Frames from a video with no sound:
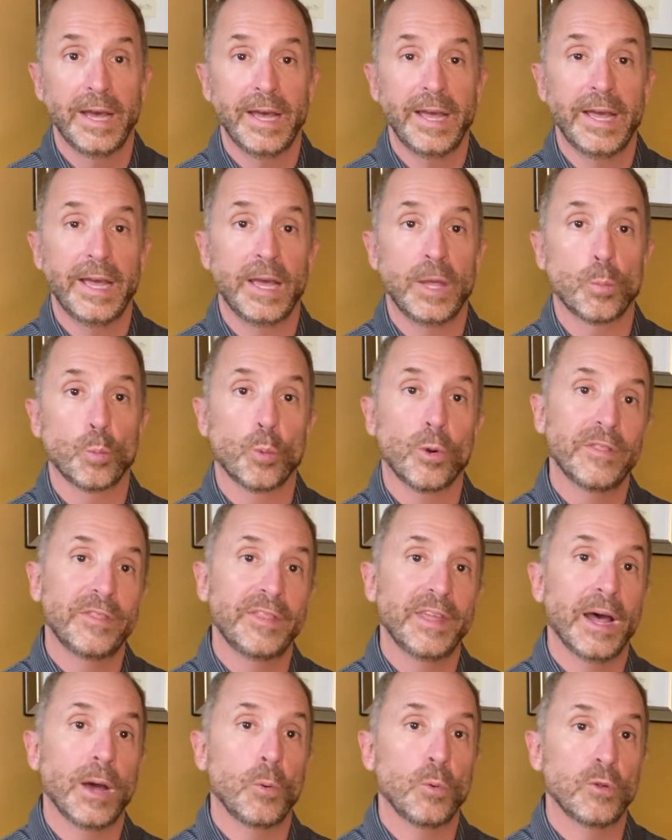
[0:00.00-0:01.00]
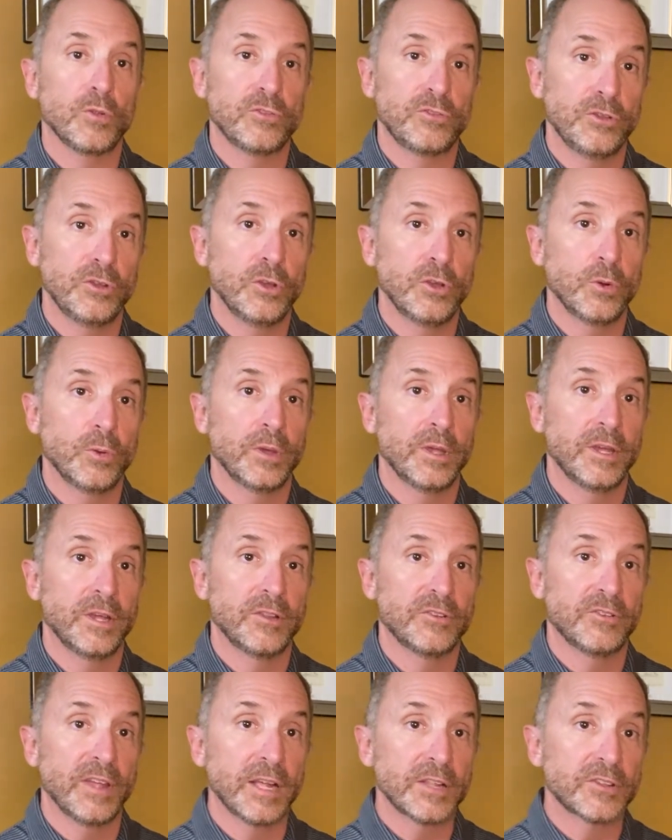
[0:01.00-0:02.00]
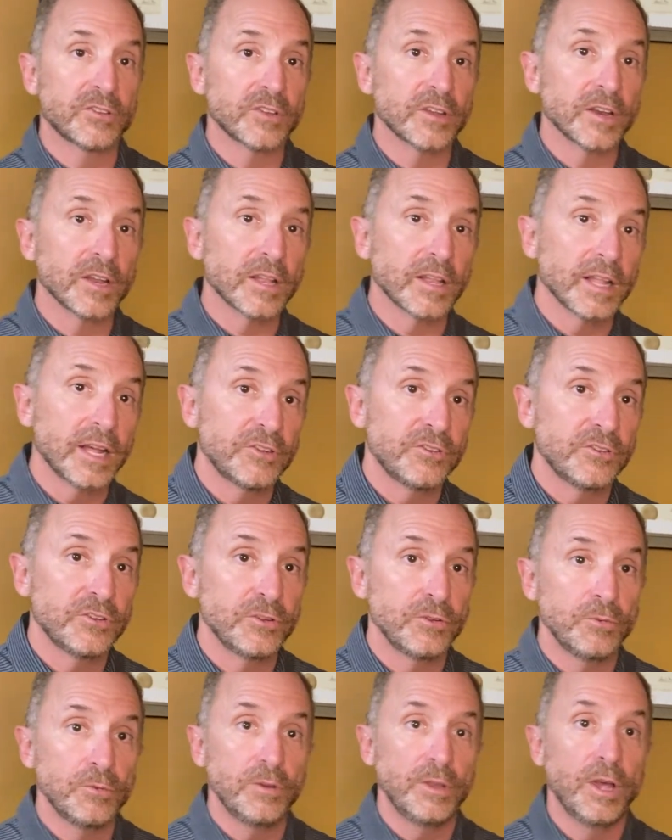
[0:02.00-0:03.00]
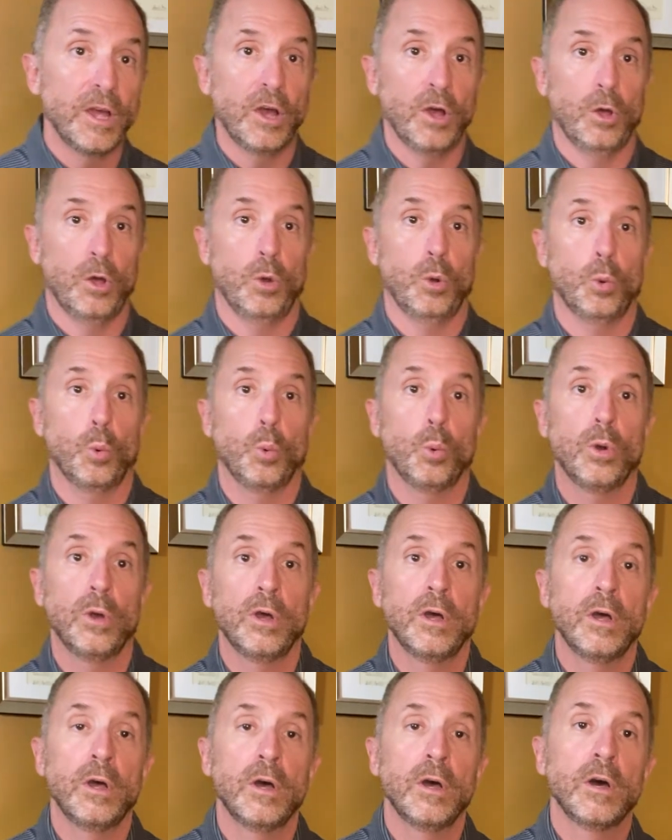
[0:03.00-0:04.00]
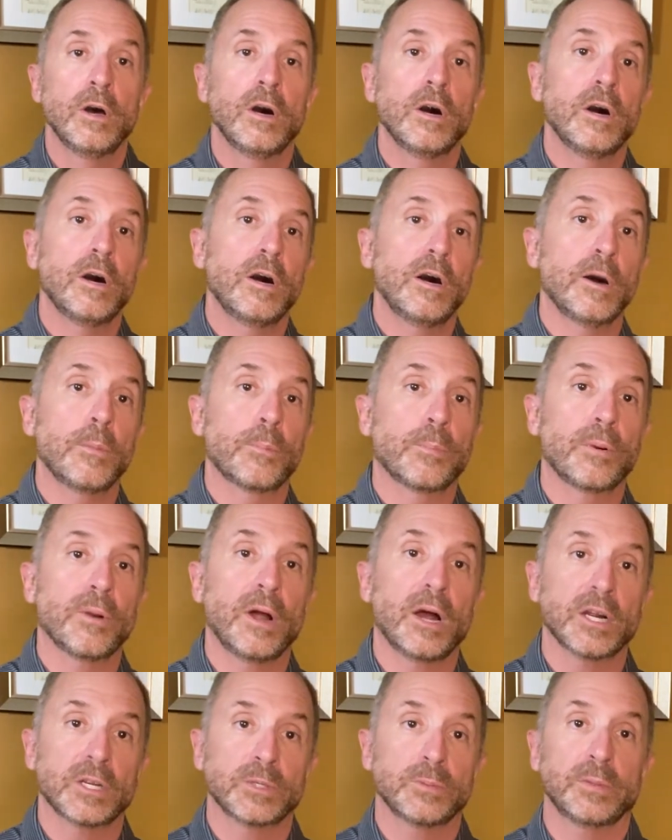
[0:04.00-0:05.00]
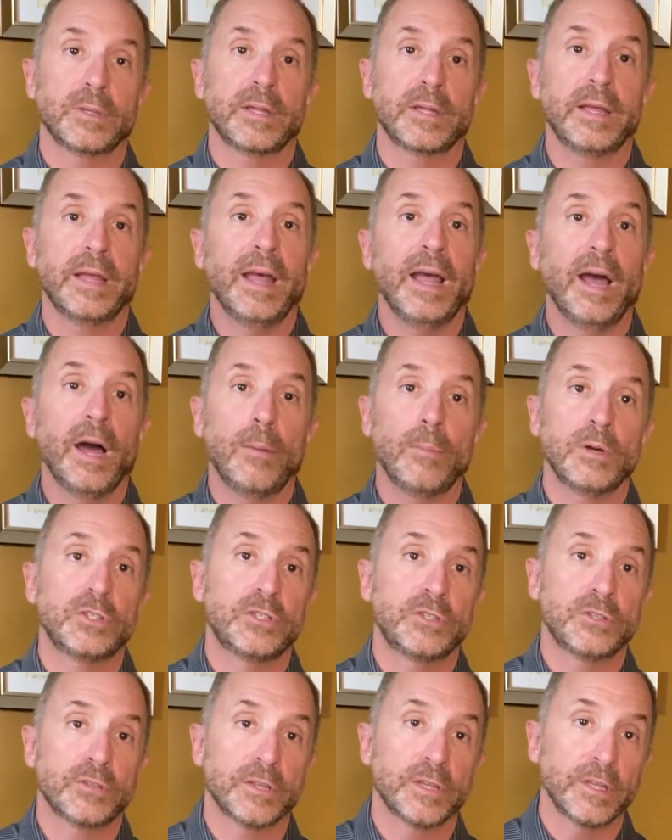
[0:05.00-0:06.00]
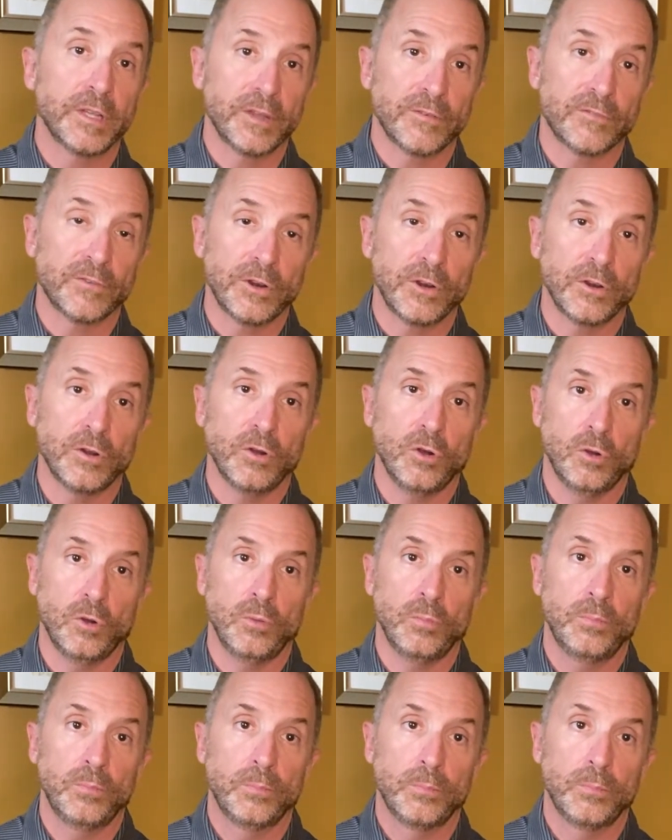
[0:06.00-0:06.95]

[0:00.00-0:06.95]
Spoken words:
And what that will do is that's going to let you know approximately how much you can get for your home